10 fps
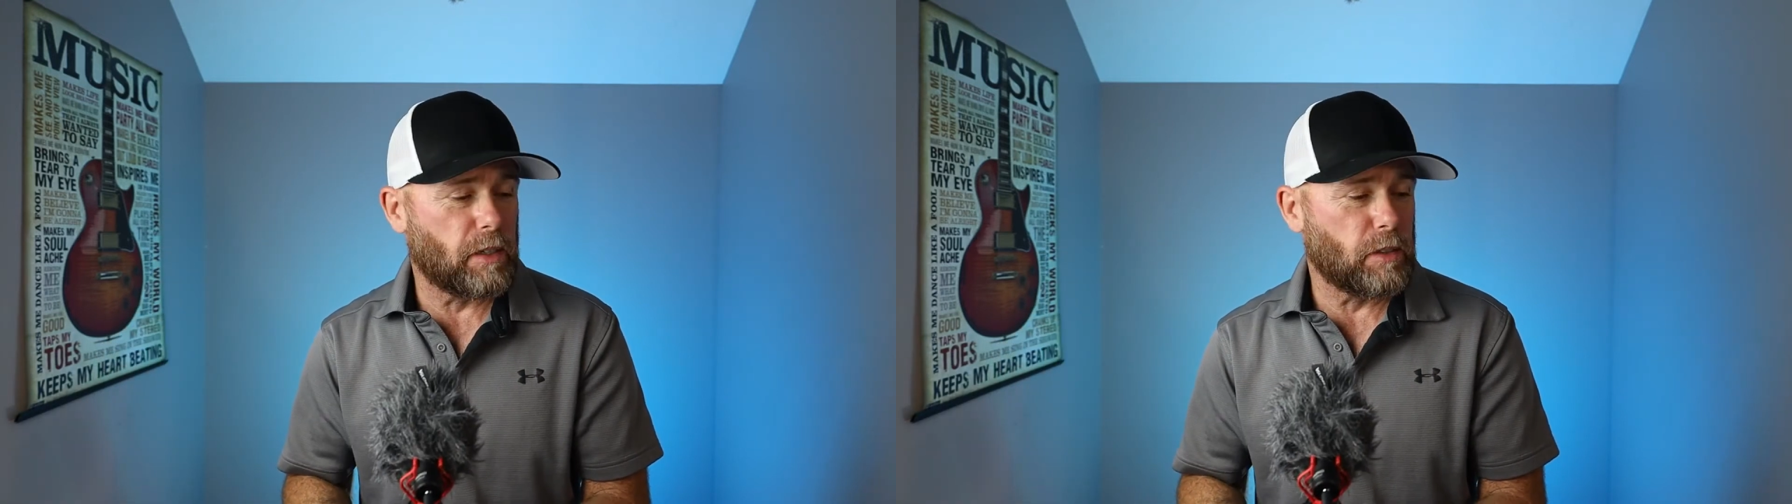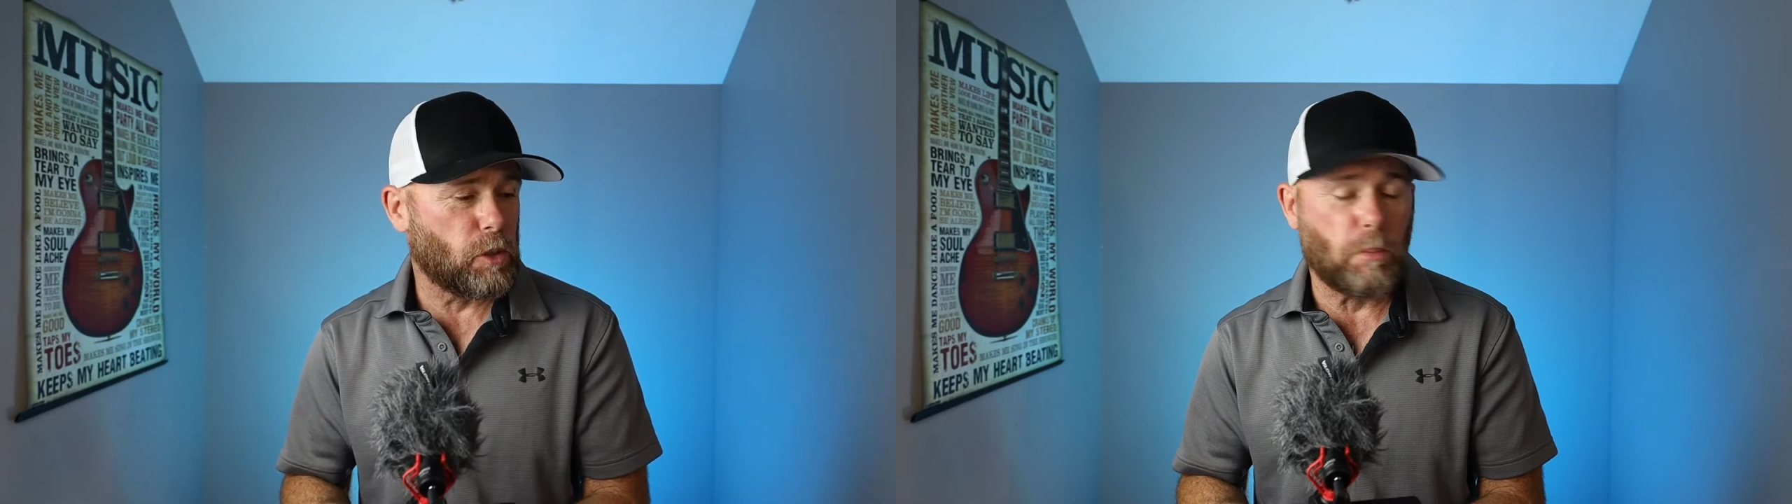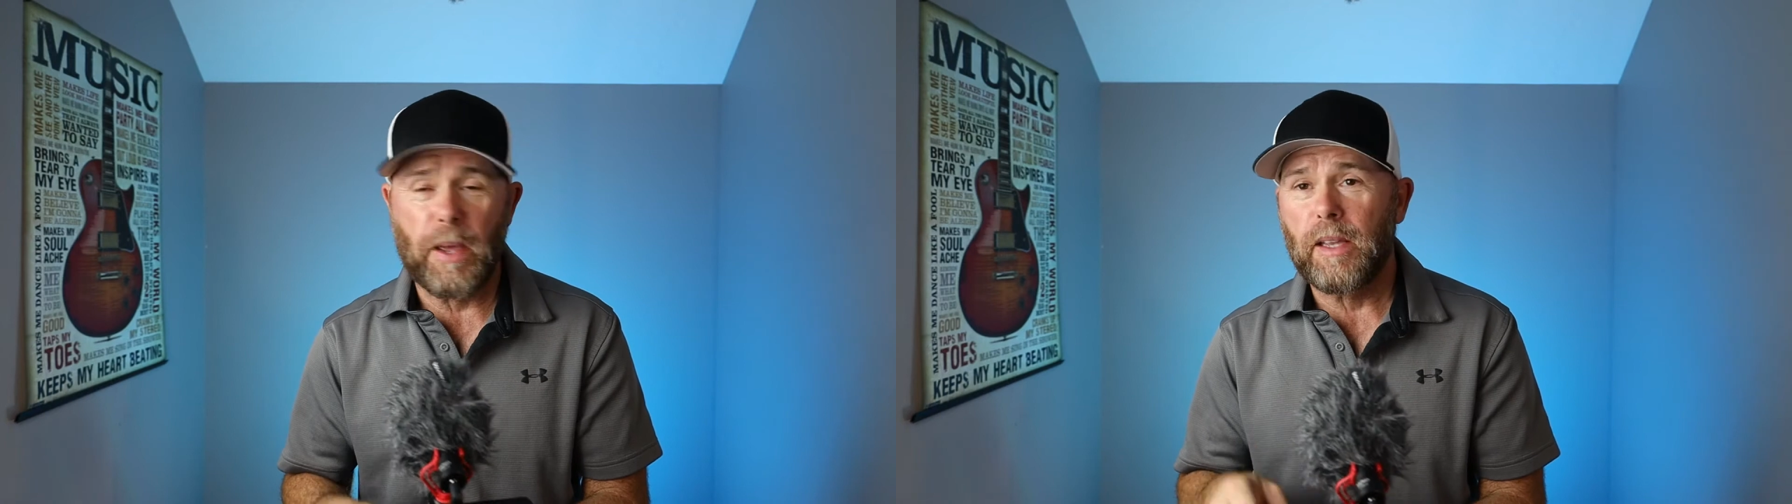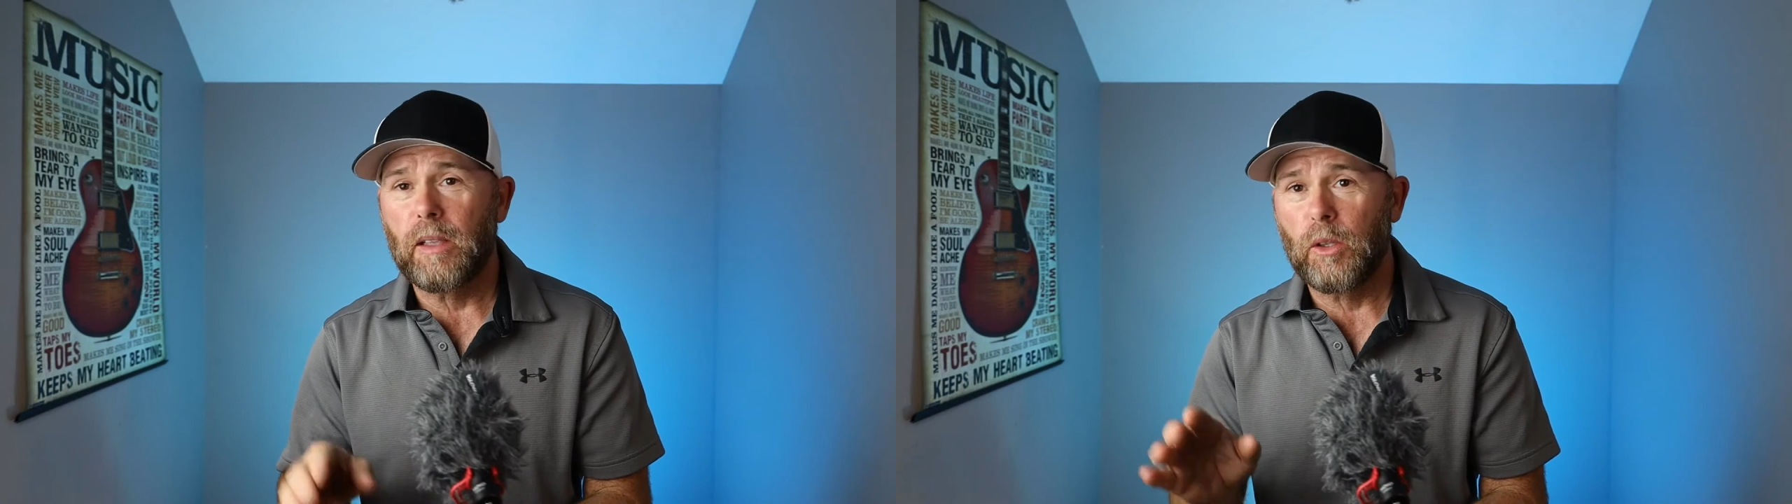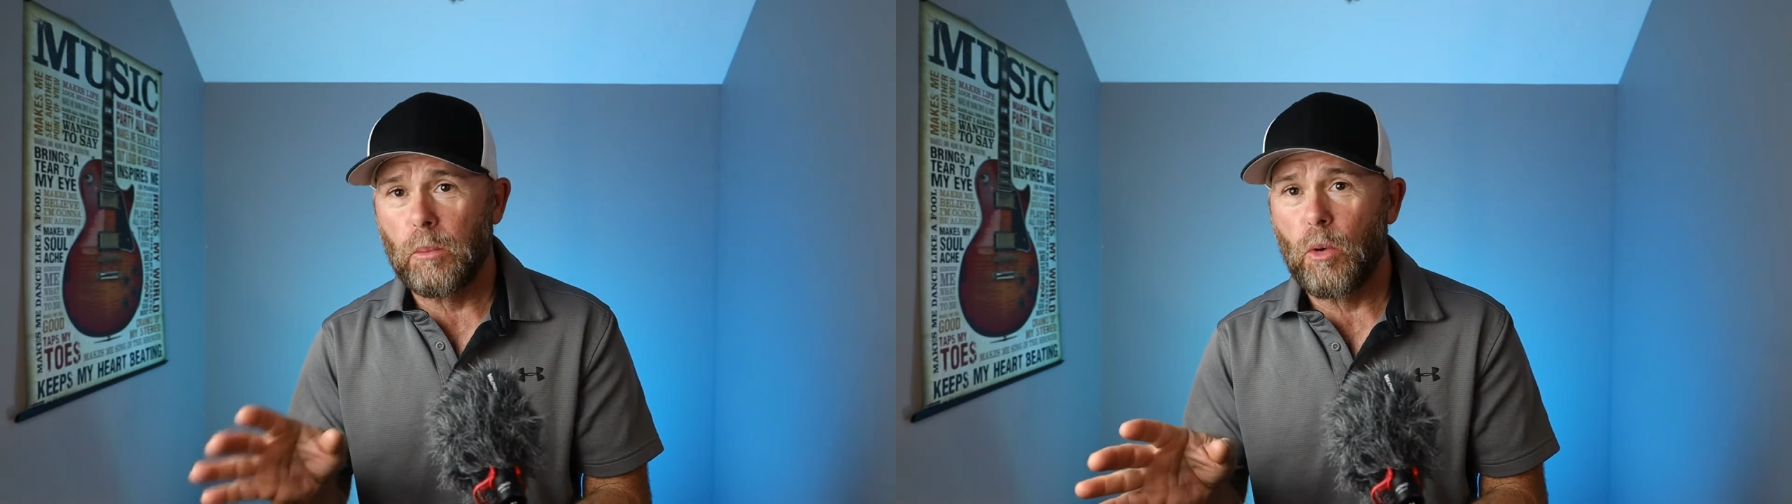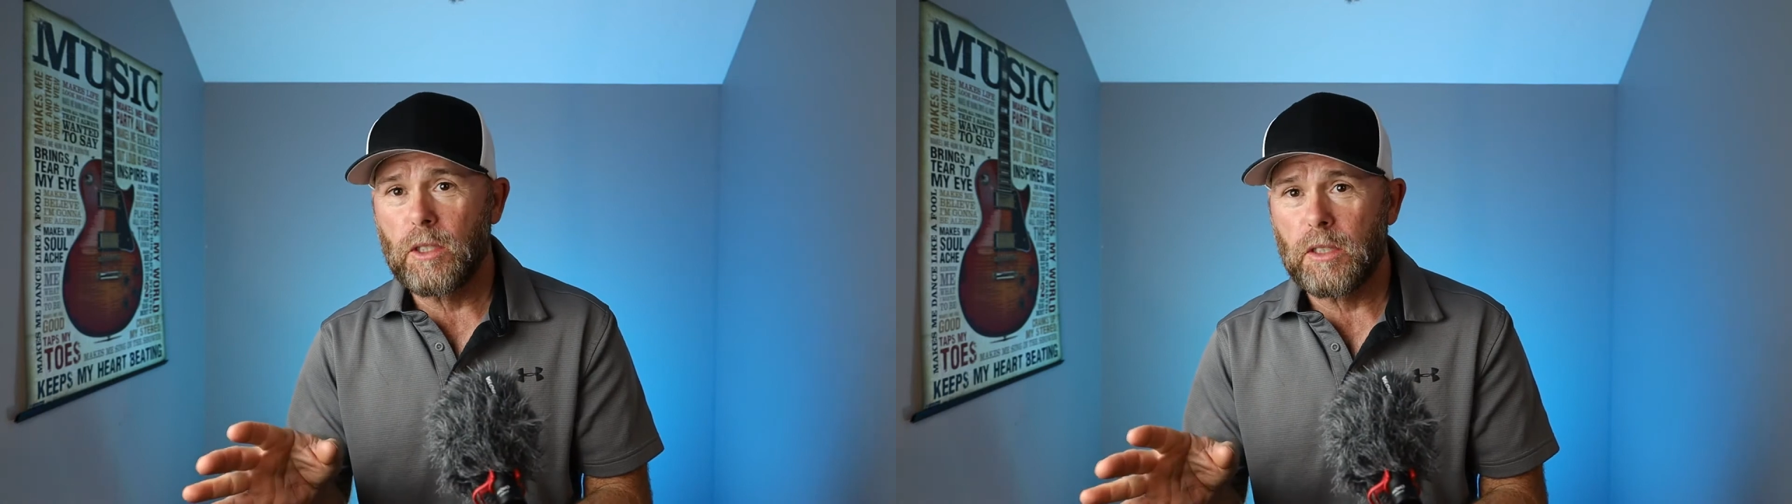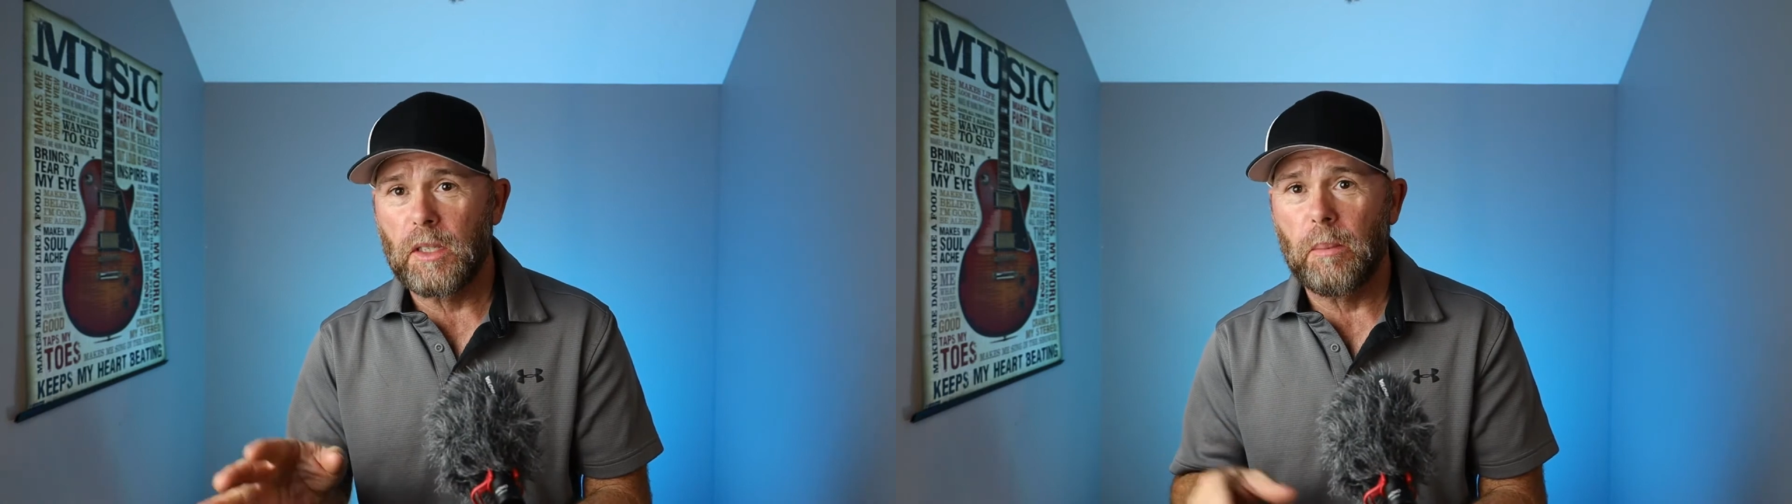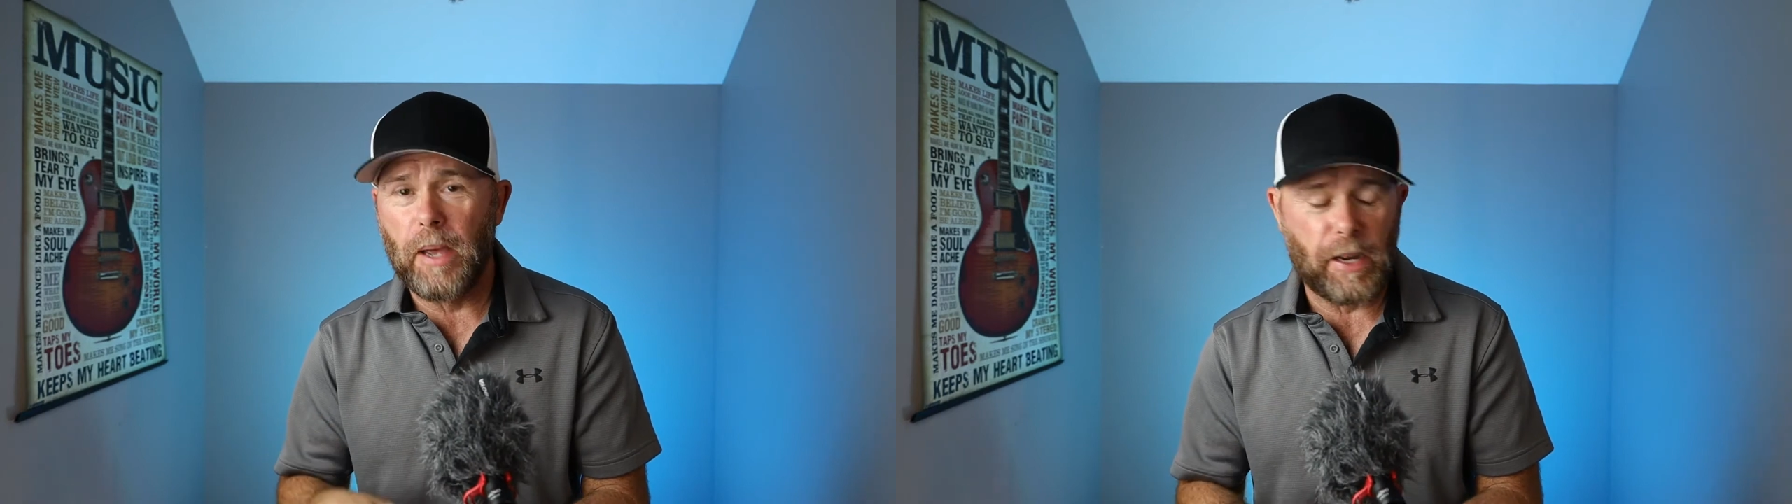to make a little more
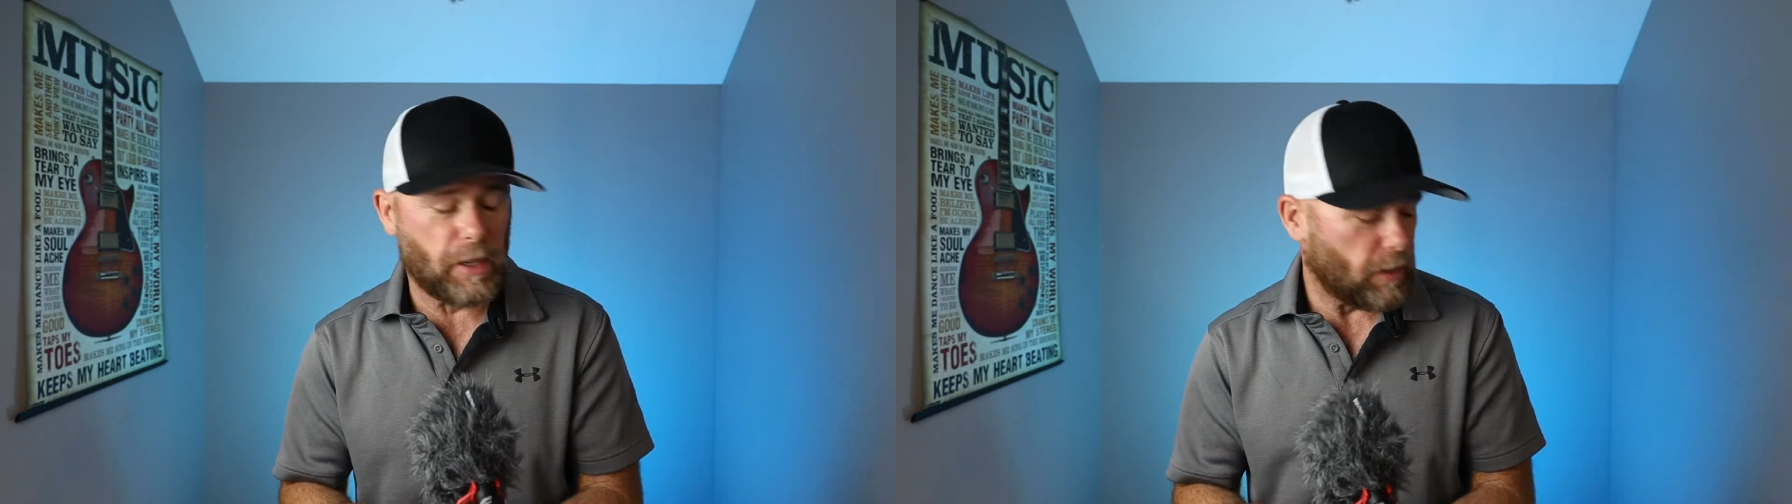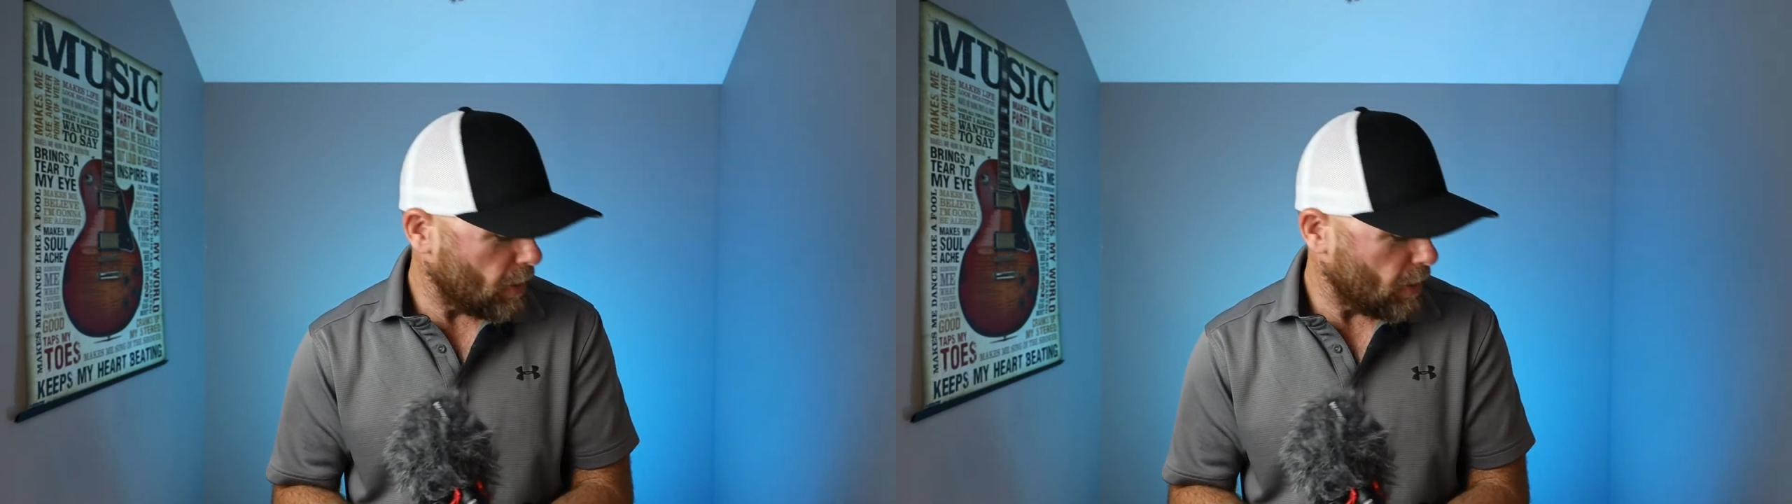cinematic,